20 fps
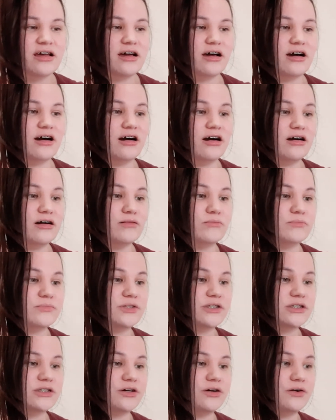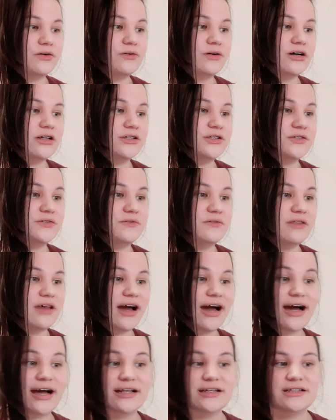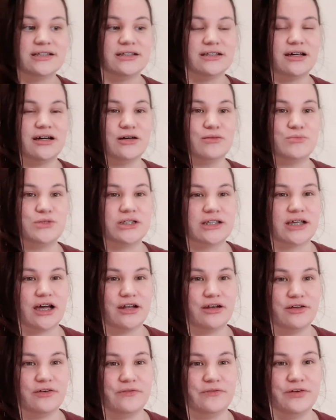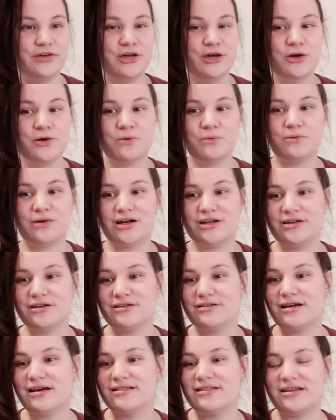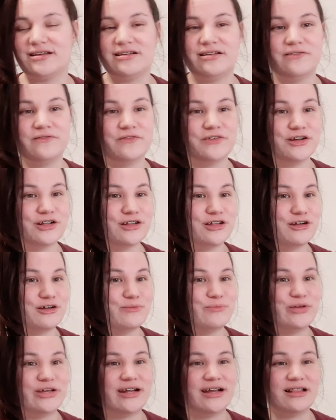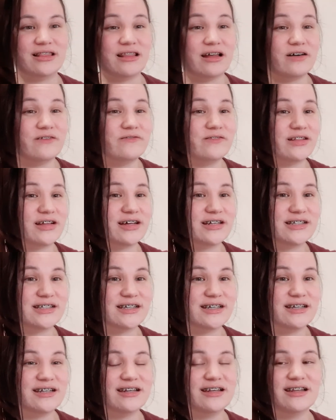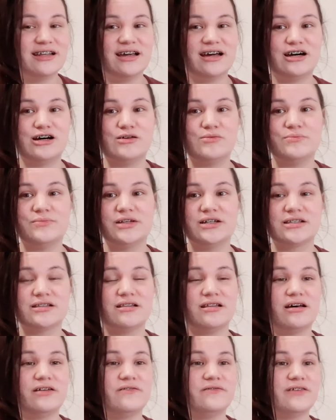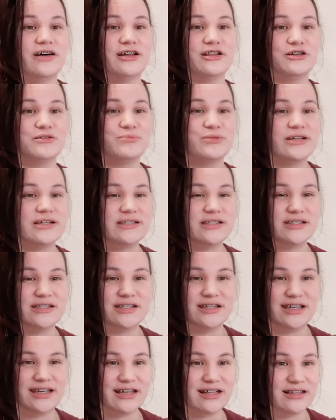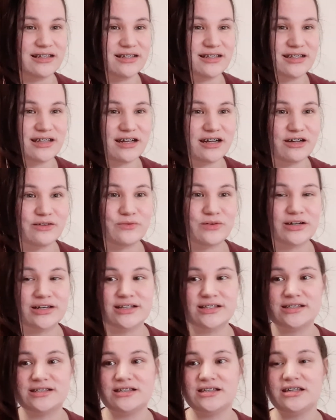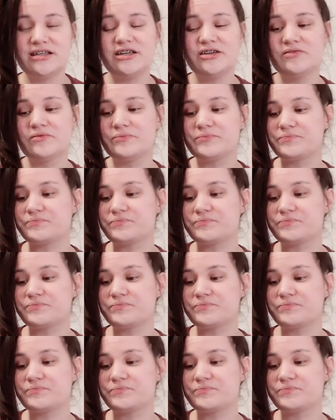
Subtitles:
So I'll do that. Just kind of wander around London for a little bit. I love London. There's a lot of other places in England that I want to see.